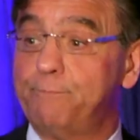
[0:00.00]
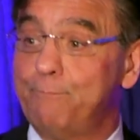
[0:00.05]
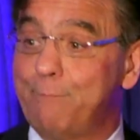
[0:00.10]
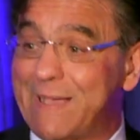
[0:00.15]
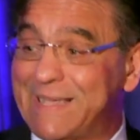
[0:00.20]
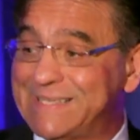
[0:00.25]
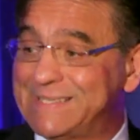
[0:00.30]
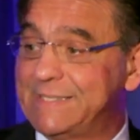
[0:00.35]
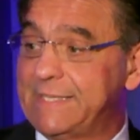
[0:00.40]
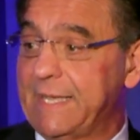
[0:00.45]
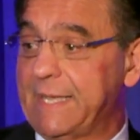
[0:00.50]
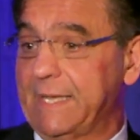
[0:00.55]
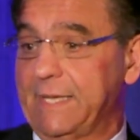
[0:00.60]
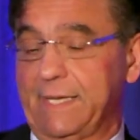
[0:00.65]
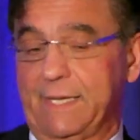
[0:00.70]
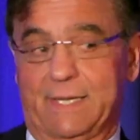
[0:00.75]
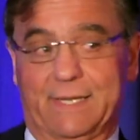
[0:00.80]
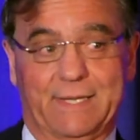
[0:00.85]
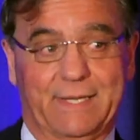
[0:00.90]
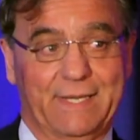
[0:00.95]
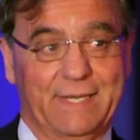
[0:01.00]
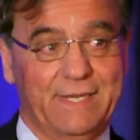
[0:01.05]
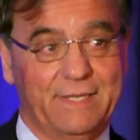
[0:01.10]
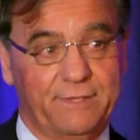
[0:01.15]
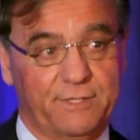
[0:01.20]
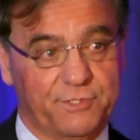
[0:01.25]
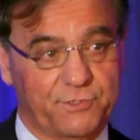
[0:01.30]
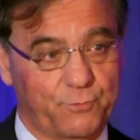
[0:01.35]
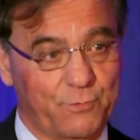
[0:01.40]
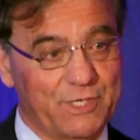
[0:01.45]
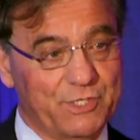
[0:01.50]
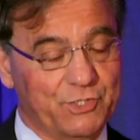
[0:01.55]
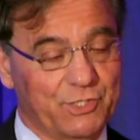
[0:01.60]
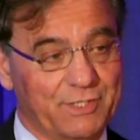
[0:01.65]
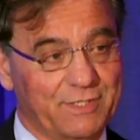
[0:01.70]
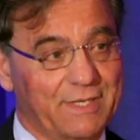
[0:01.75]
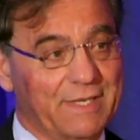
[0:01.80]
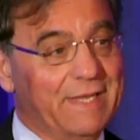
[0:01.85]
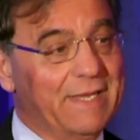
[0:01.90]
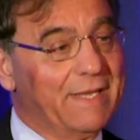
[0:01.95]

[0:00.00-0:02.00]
best day in this region.